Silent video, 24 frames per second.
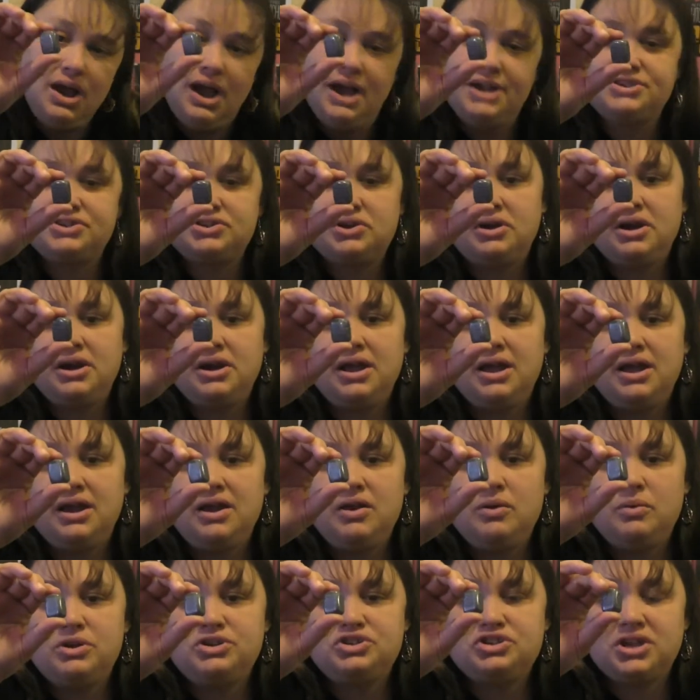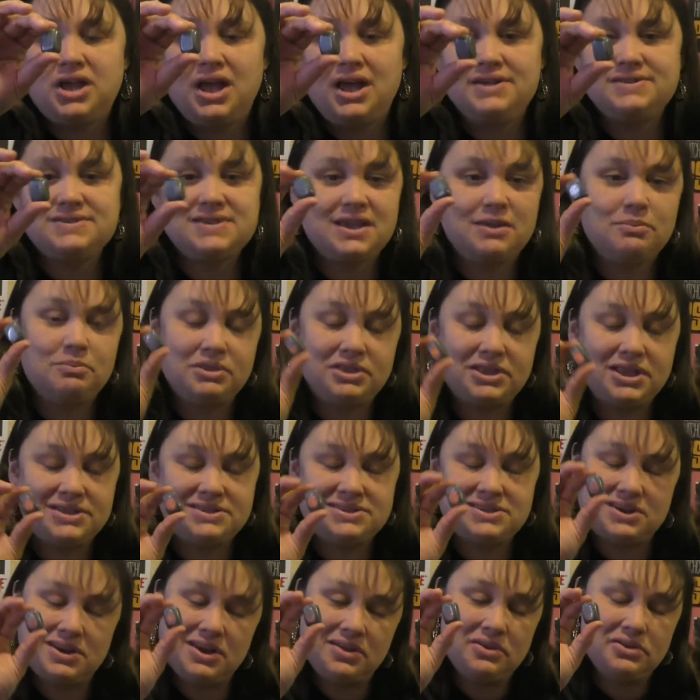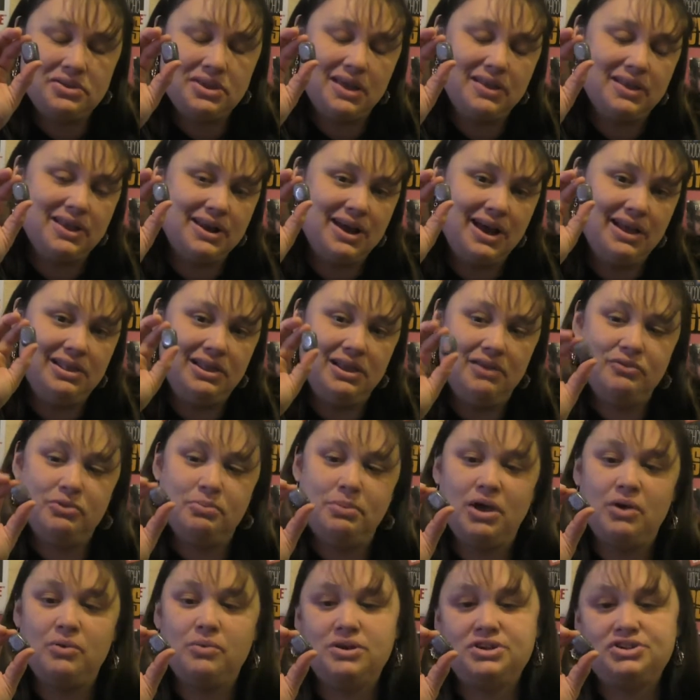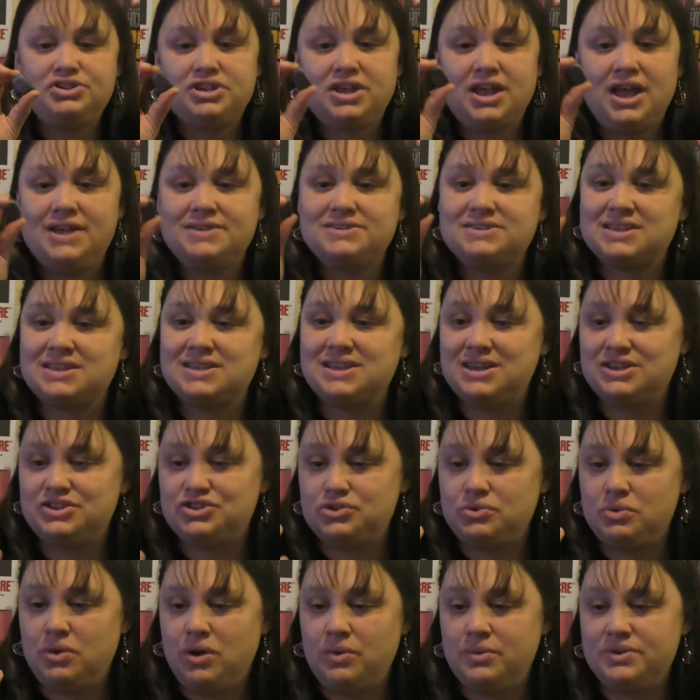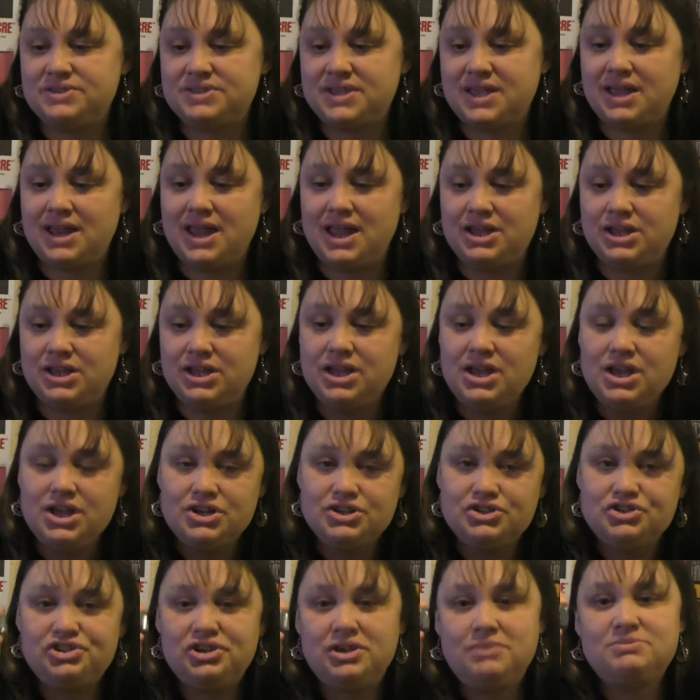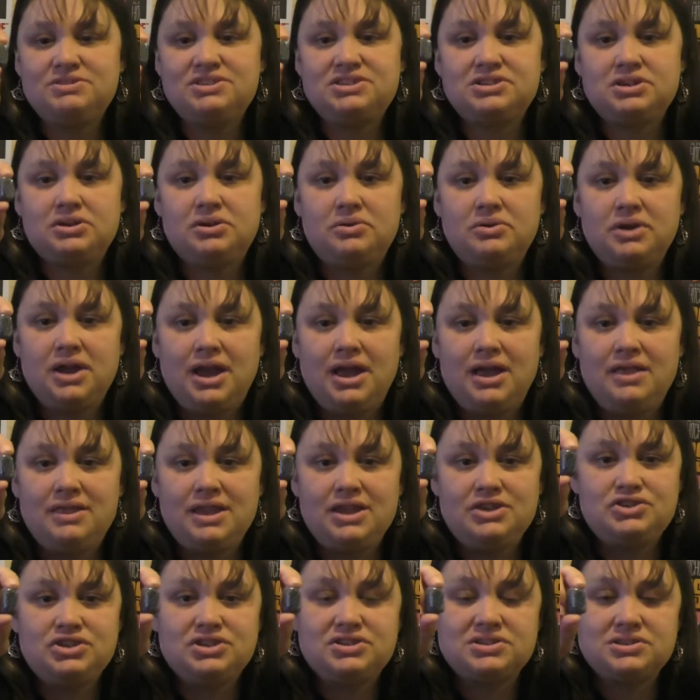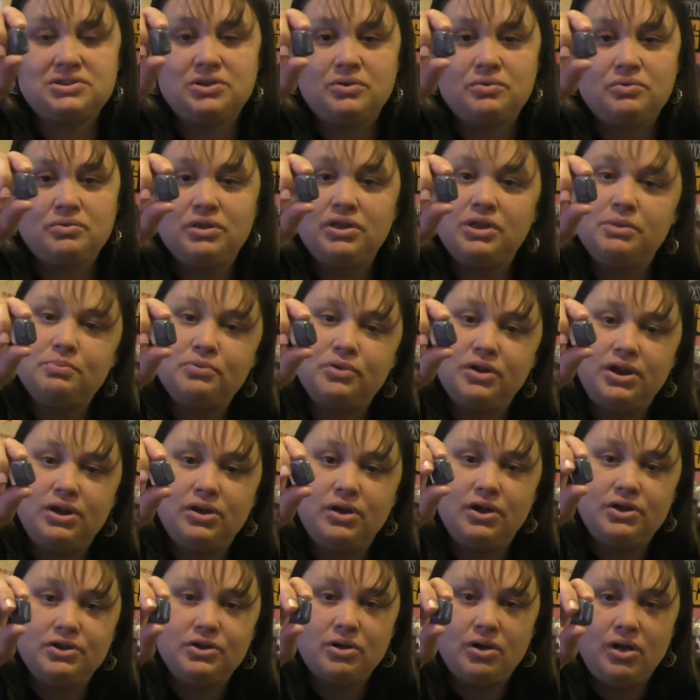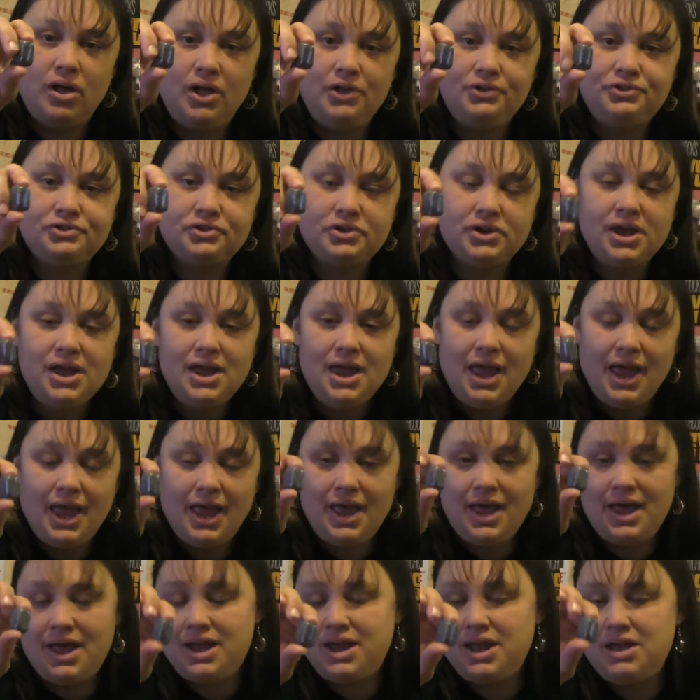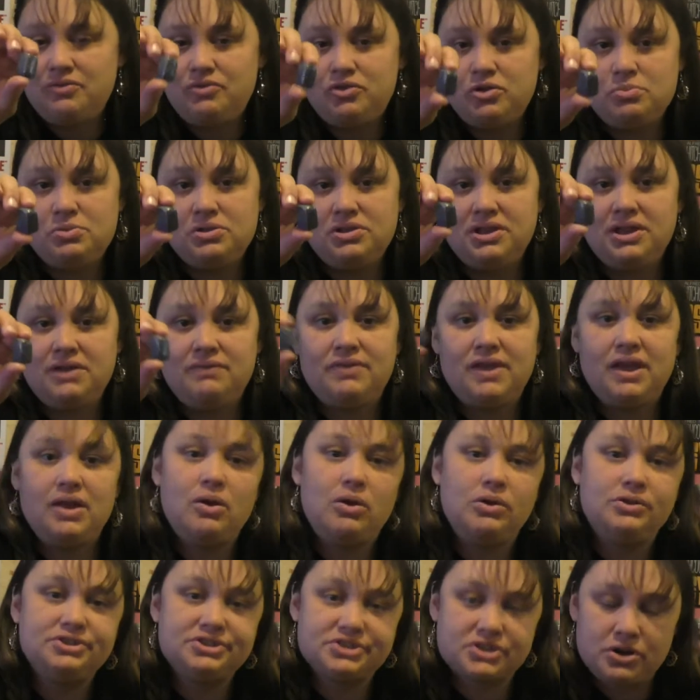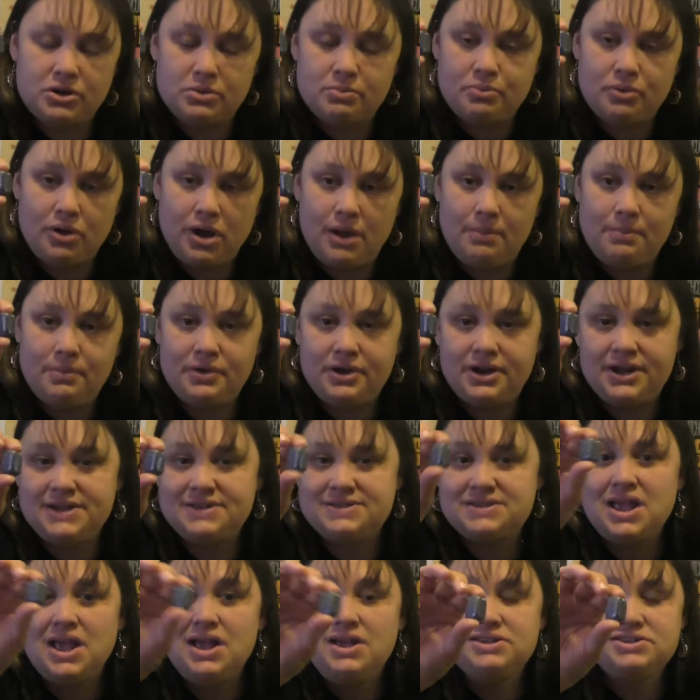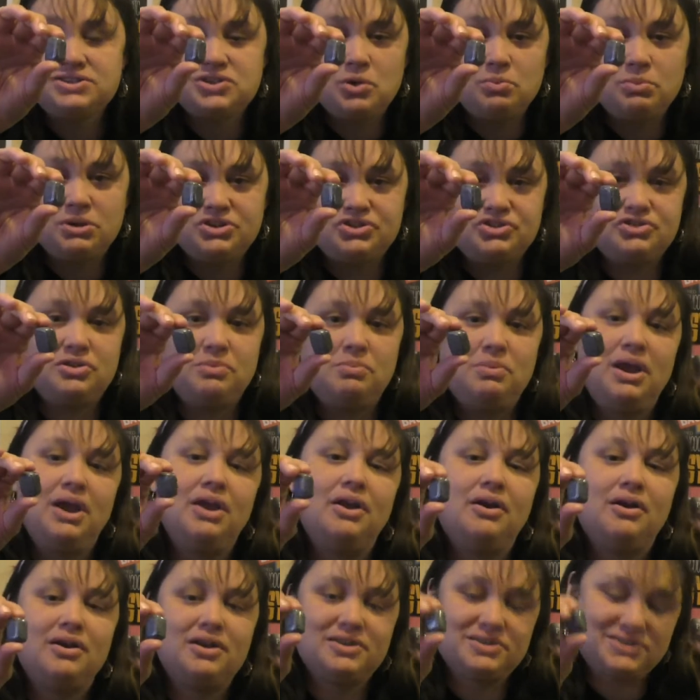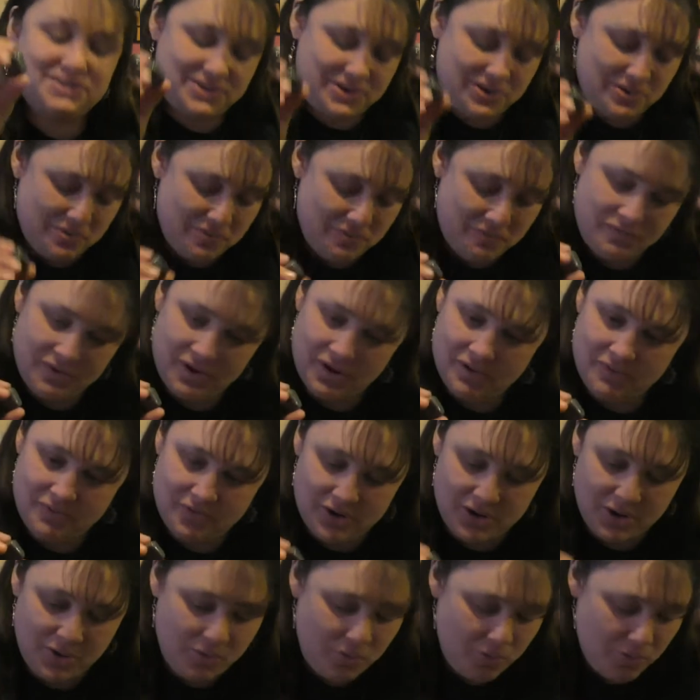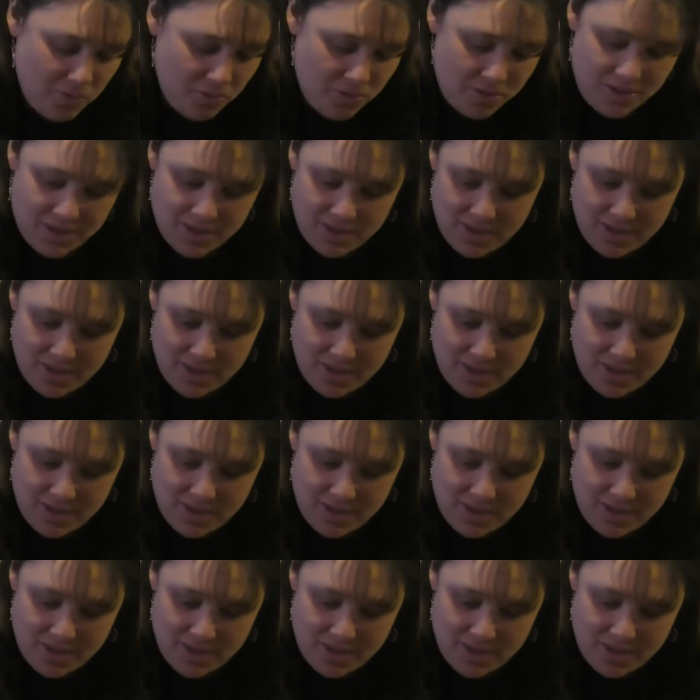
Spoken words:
I started getting Witch Casket, but that's another thing that I love about Witch Casket is you always get a gemstone, and they just look really pretty on your altar. And if you believe they hold certain properties, so much the better. So very, very cool.